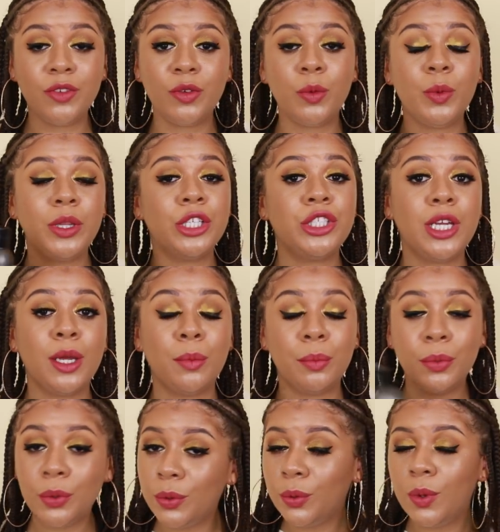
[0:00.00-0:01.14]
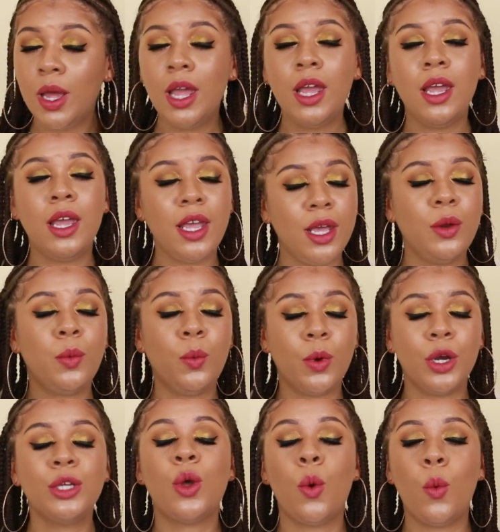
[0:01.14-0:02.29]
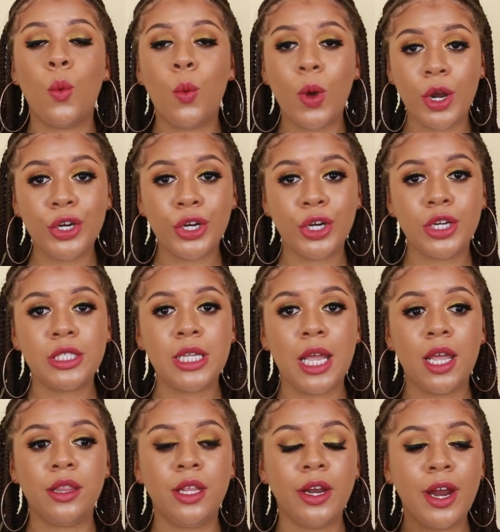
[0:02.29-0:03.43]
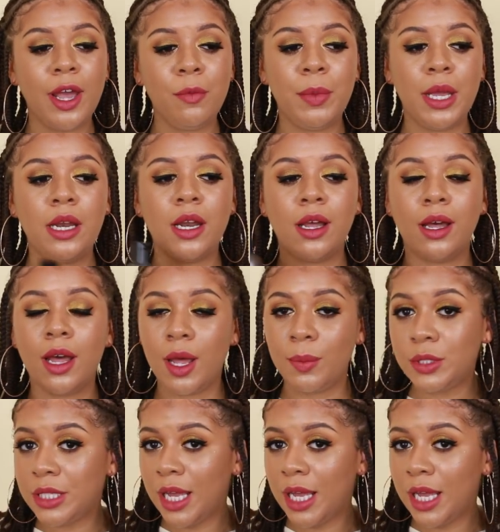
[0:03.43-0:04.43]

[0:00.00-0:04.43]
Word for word: Even with the shampoo, it works wonders. And there have been a couple